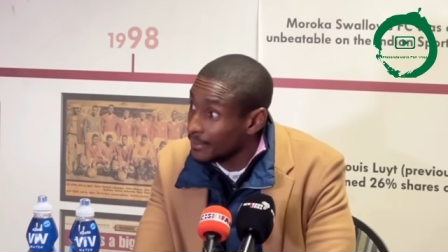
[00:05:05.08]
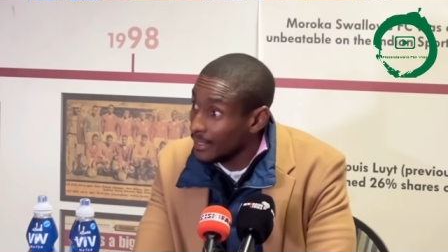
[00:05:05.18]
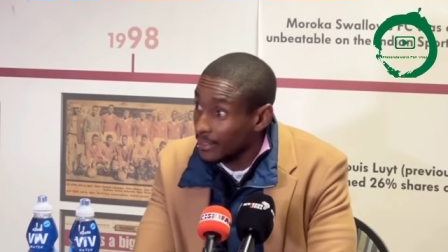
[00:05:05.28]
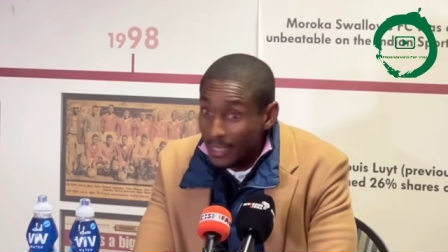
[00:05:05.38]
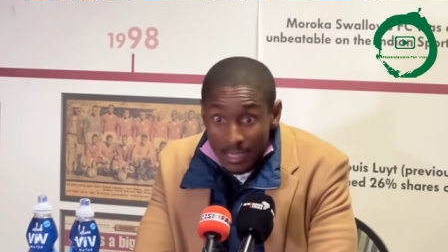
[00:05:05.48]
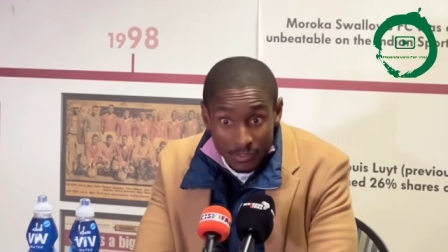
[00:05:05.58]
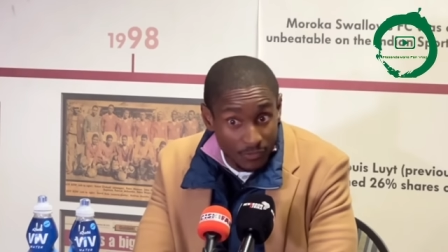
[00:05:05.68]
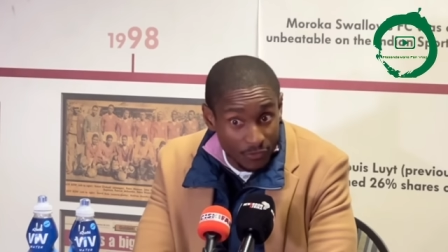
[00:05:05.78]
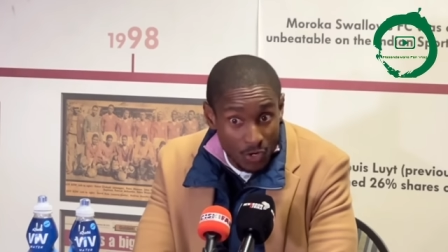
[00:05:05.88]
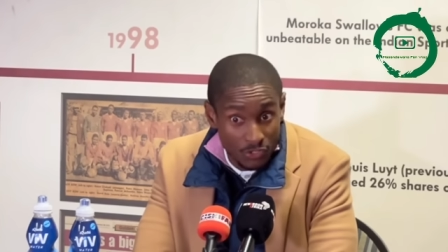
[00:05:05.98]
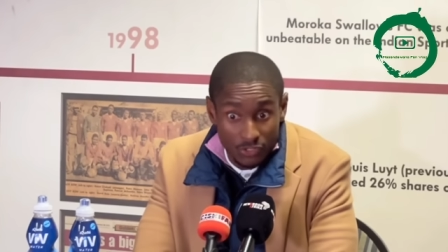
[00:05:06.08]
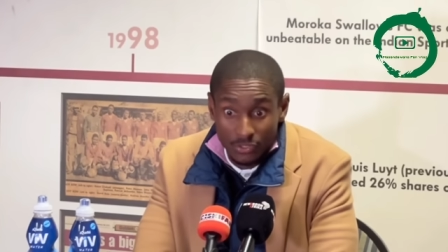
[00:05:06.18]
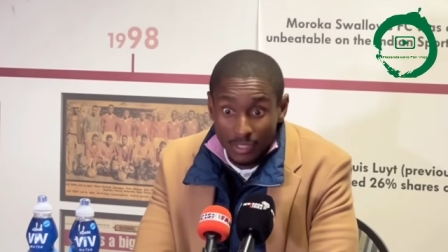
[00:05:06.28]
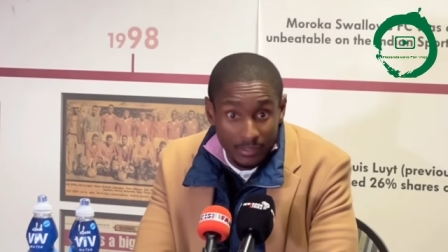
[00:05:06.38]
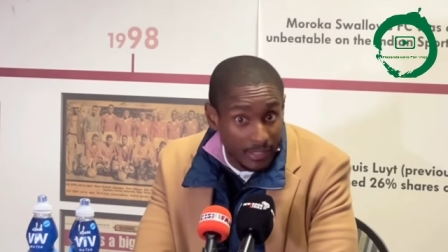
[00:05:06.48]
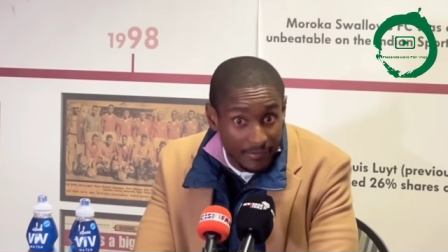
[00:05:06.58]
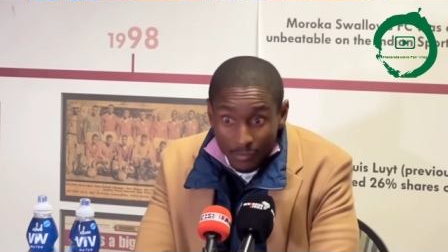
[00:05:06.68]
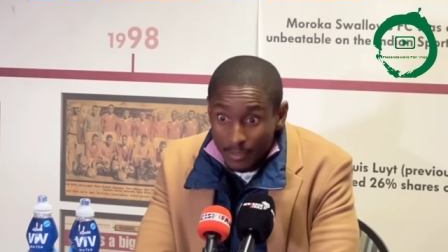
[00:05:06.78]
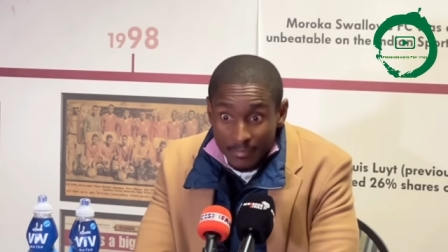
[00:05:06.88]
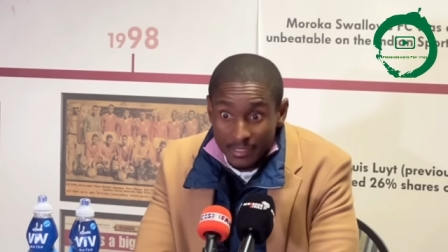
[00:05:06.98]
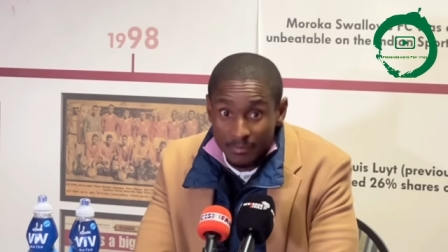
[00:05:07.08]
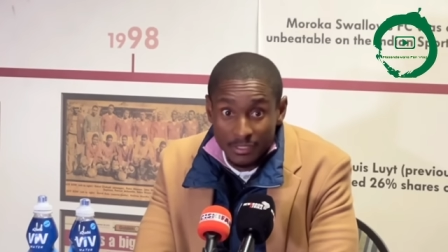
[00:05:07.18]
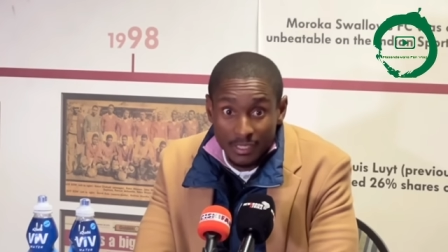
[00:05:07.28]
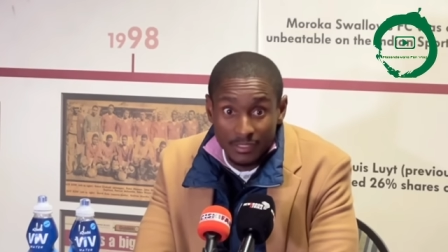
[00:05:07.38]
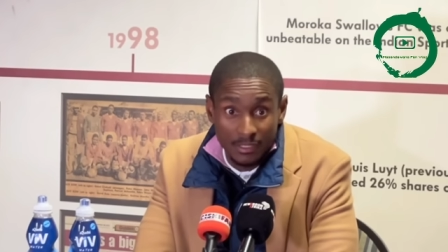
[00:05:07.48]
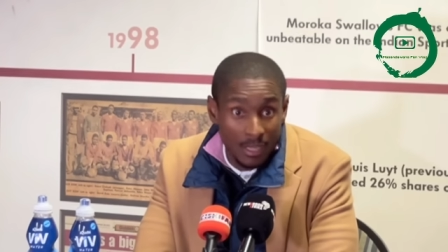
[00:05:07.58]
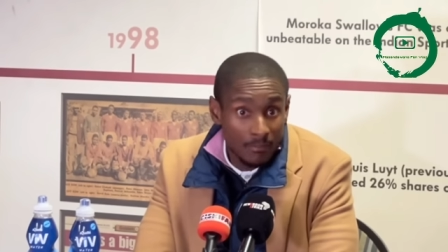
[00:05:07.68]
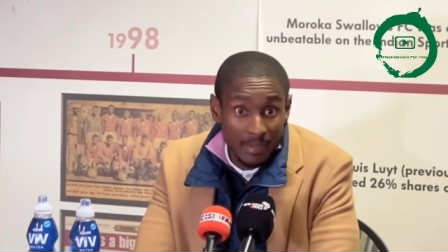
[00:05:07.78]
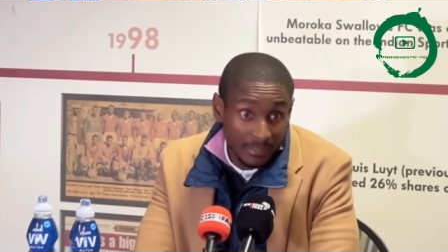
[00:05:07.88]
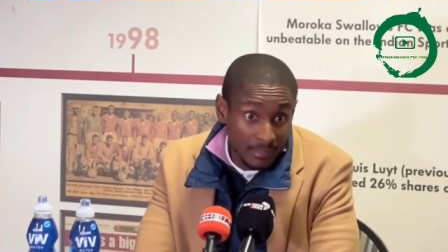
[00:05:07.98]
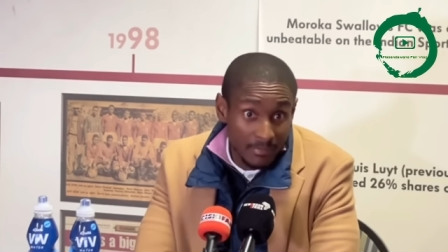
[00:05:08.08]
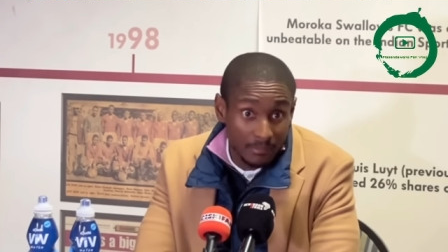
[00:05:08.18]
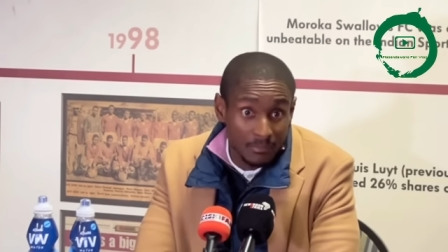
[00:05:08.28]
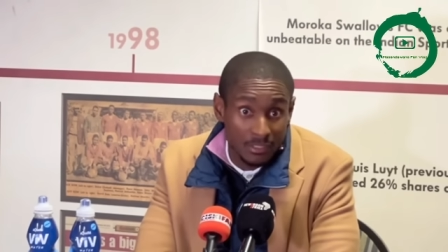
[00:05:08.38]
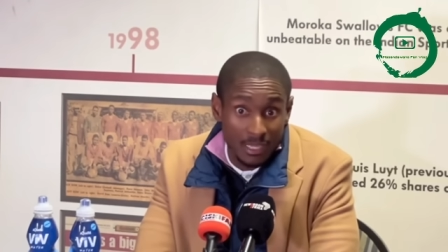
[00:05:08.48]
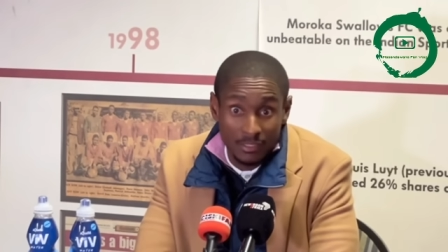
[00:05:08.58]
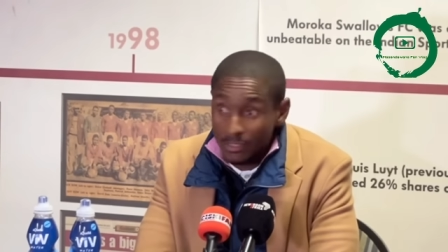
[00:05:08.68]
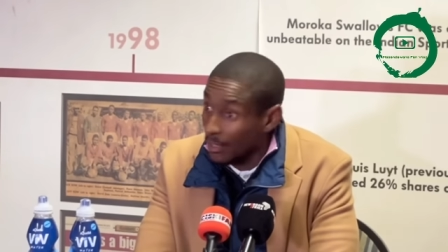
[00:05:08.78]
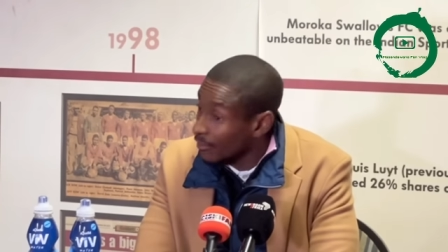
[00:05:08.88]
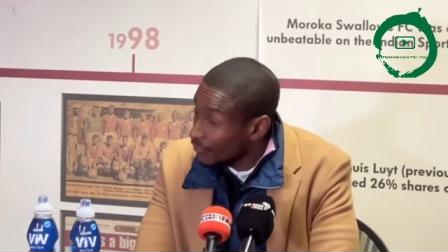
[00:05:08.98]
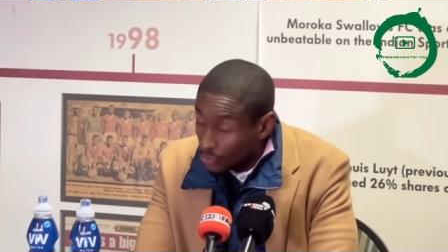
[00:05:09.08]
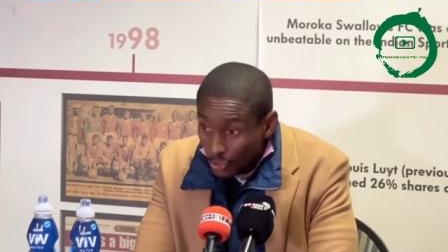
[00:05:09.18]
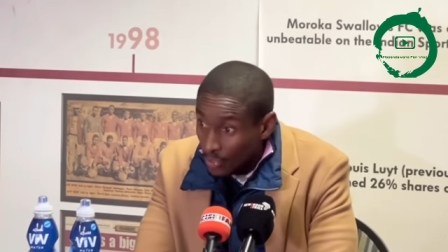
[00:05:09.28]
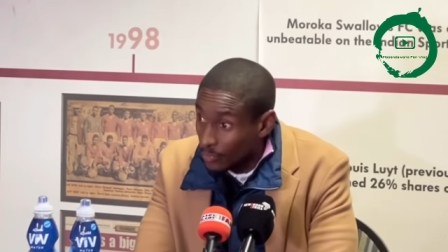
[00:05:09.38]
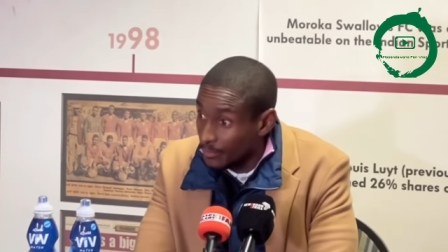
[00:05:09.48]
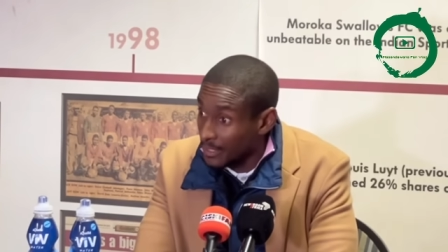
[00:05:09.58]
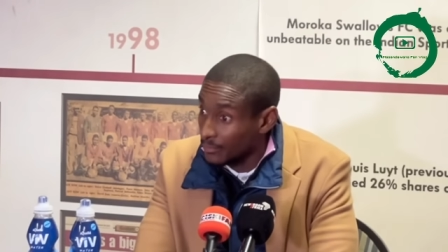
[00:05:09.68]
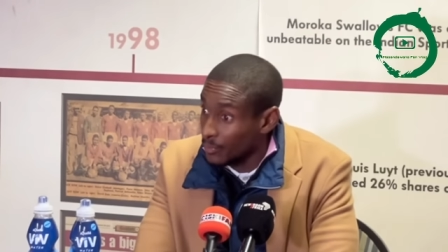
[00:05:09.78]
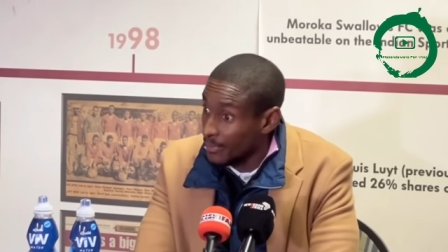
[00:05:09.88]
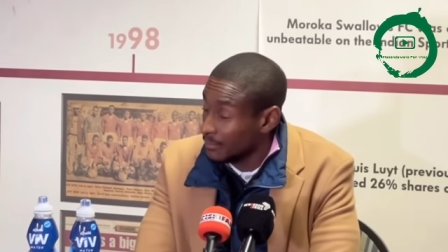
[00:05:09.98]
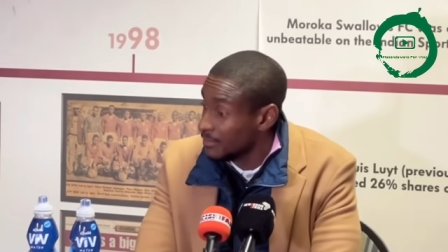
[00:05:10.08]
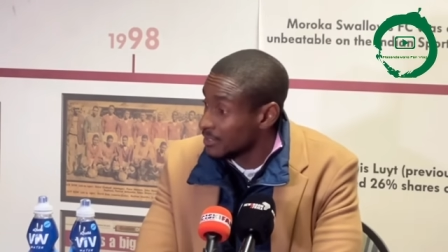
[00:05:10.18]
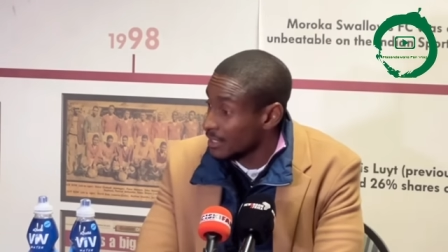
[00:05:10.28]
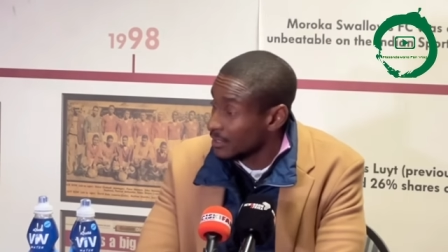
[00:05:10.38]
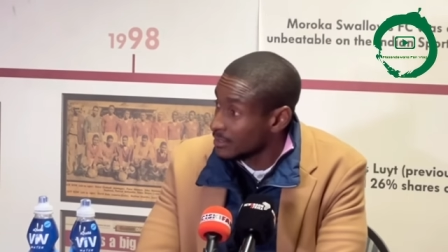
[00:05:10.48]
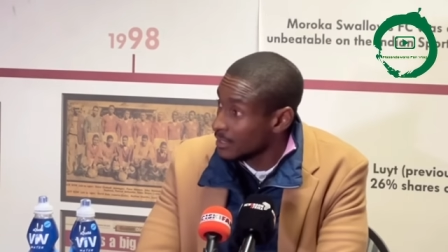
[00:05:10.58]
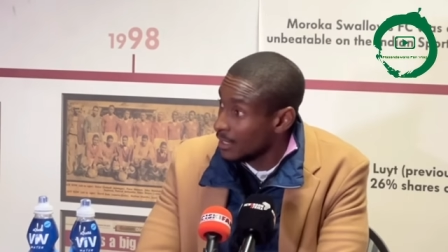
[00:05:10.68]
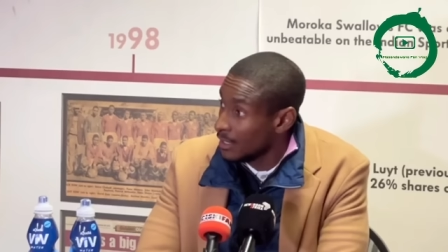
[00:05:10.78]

there? Yes, of course. And everyone makes mistakes. My team made mistakes. For sure, we, make, we made mistakes.